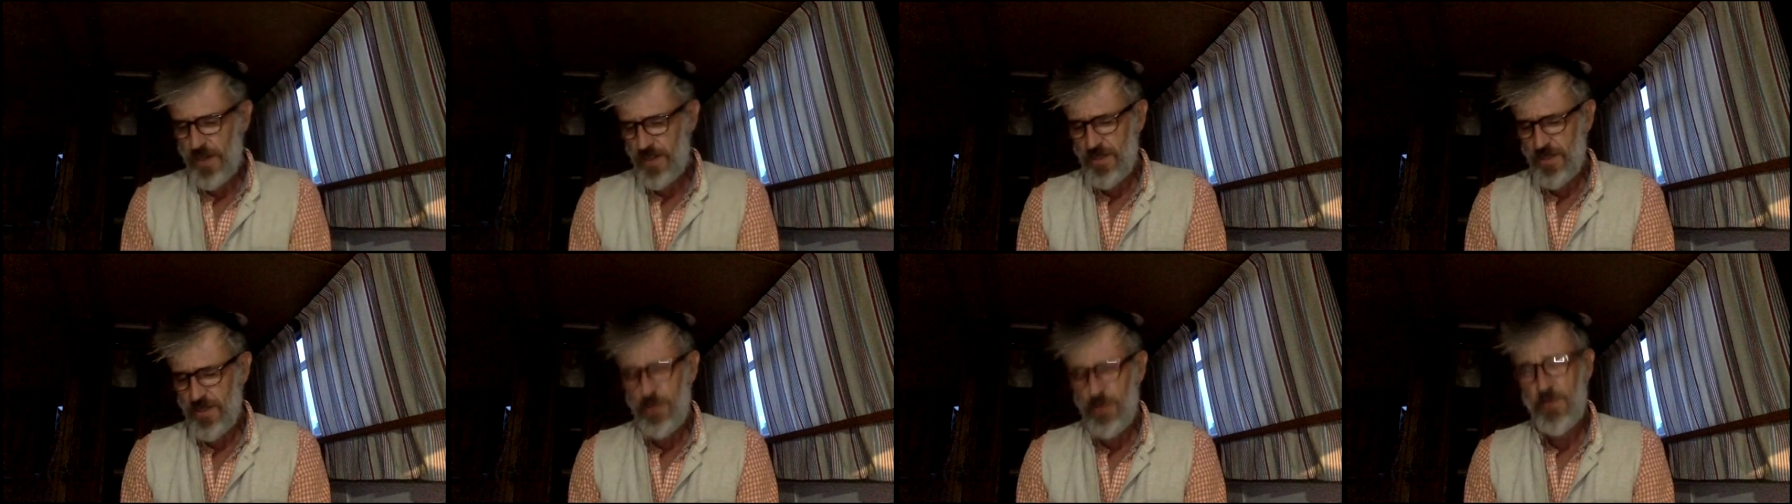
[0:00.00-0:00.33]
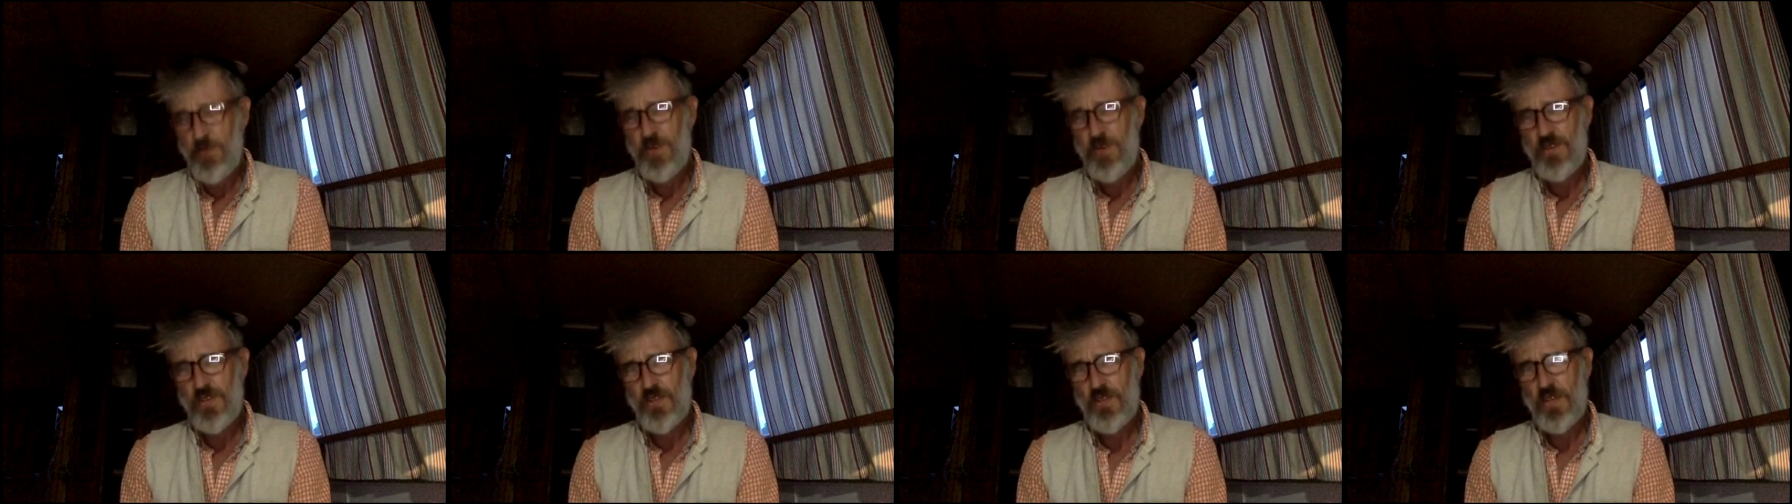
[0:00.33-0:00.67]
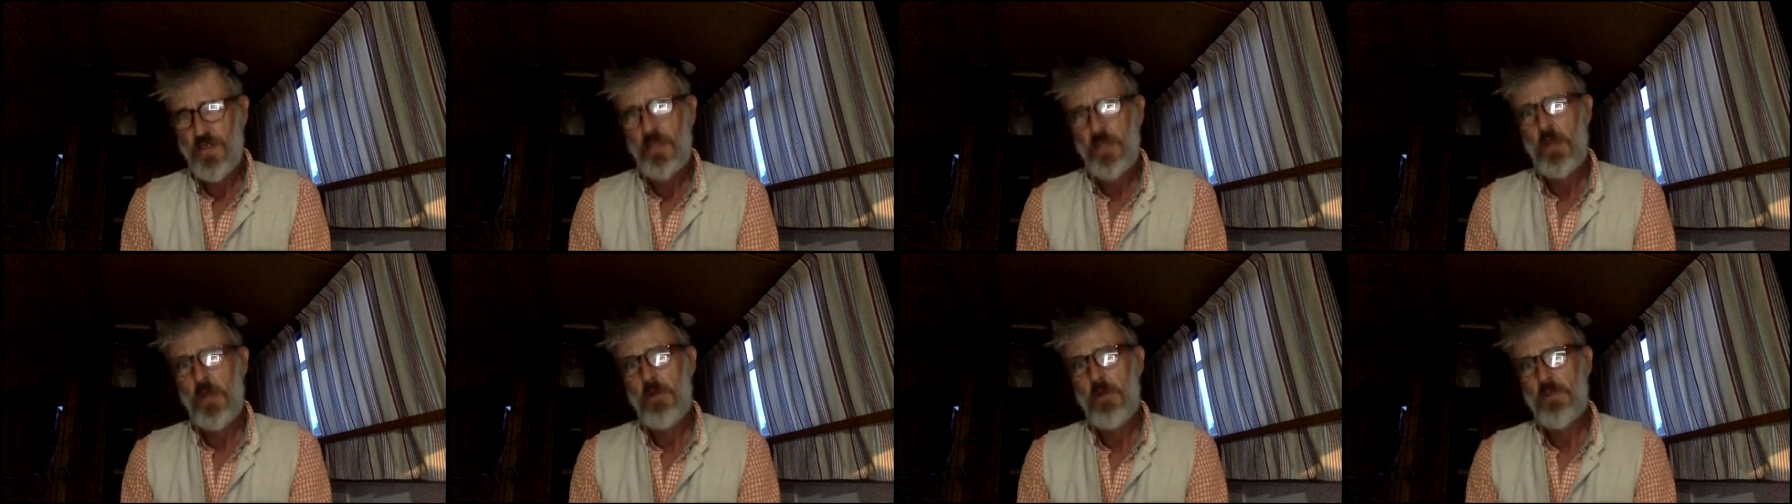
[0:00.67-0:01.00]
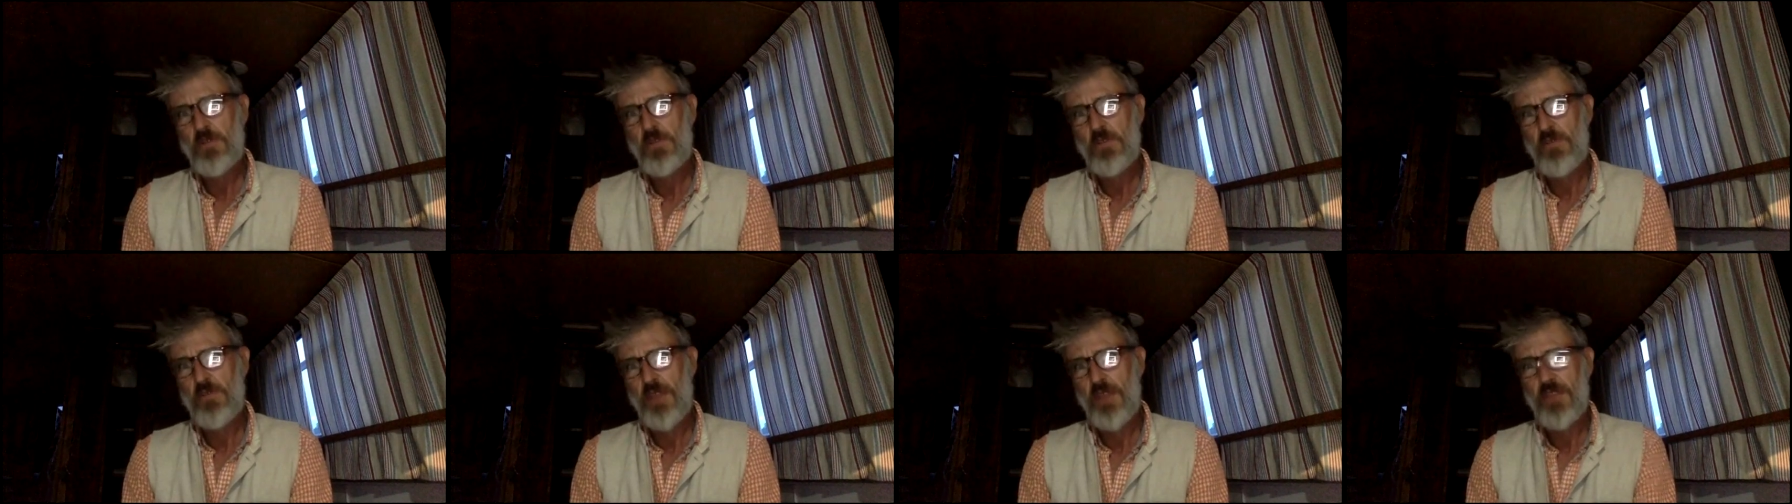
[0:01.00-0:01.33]
Some of you can say, oh, it's
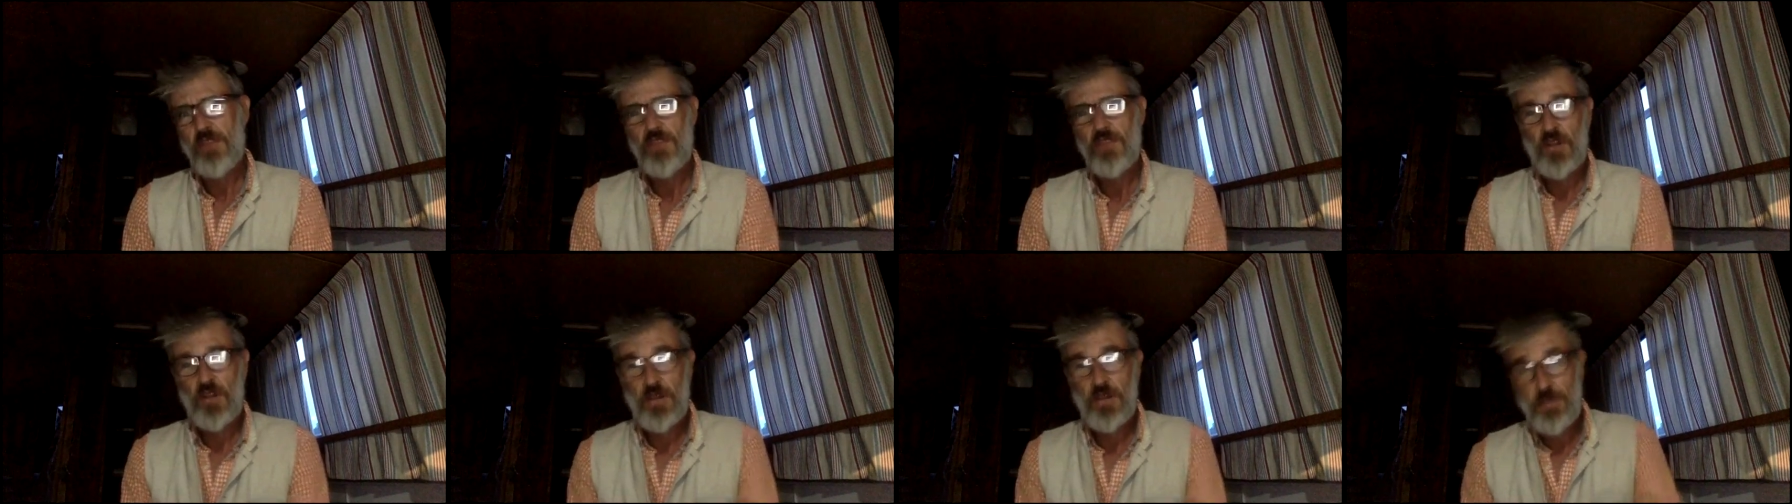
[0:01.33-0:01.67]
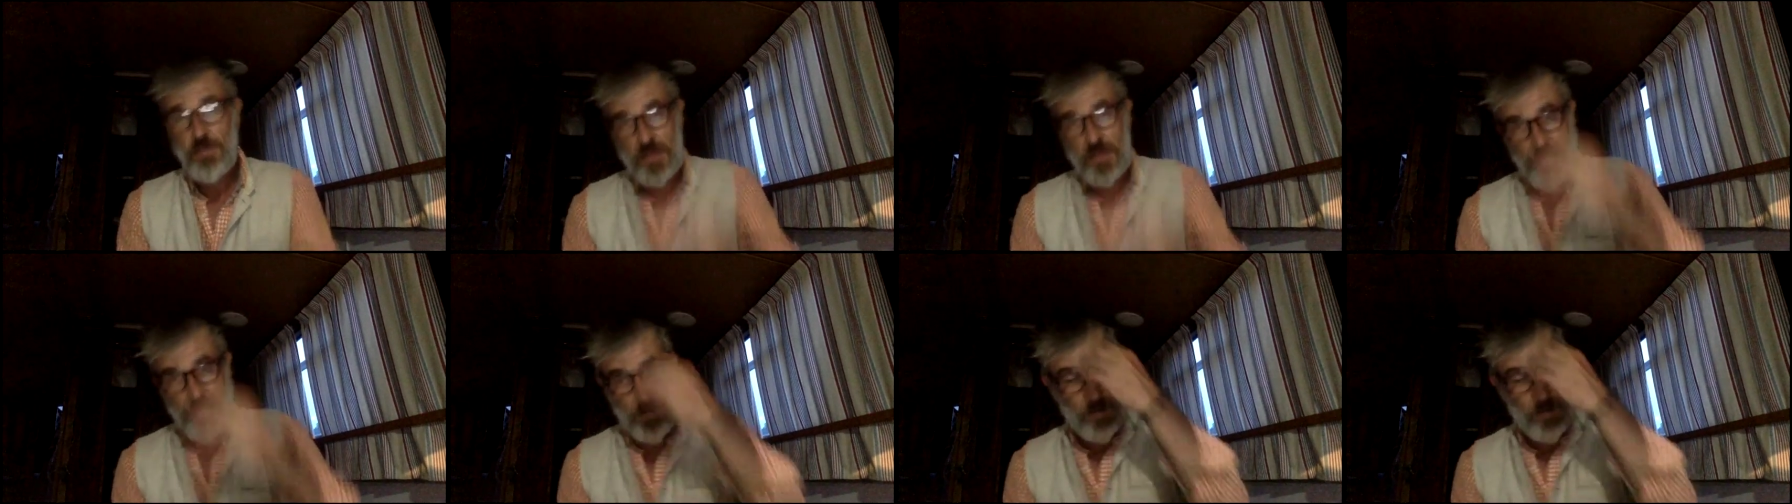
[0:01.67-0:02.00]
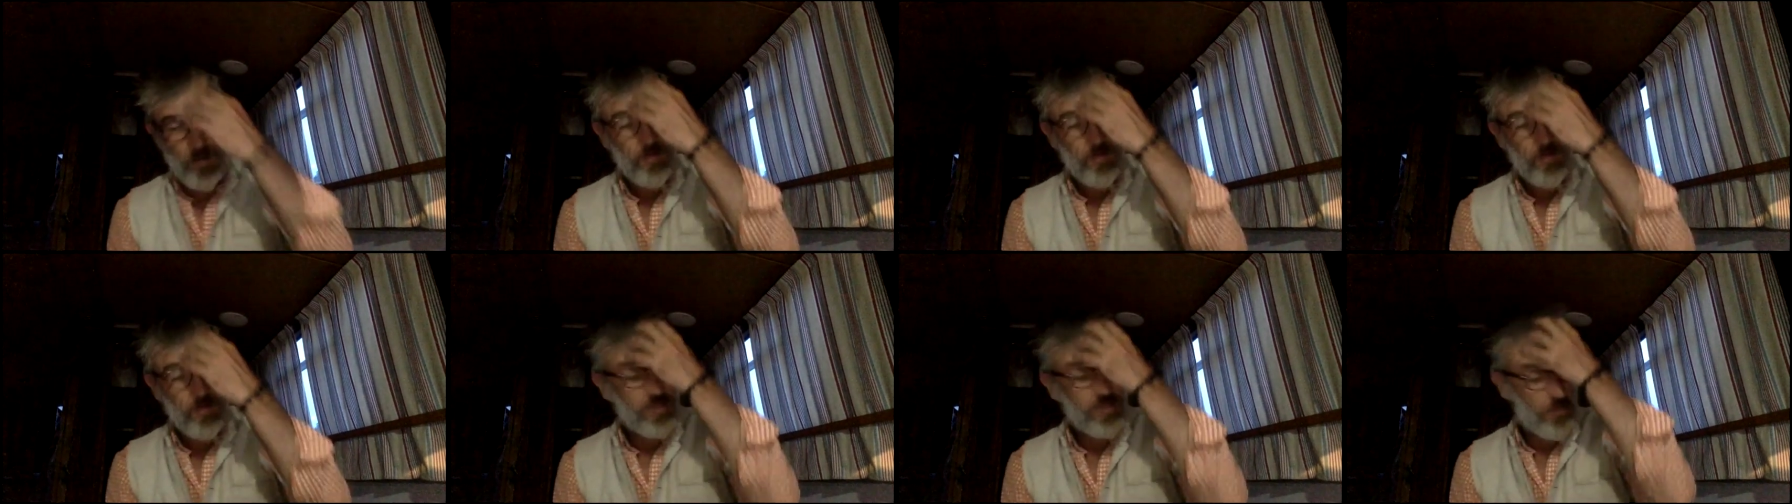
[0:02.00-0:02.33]
grand solar minimum. And some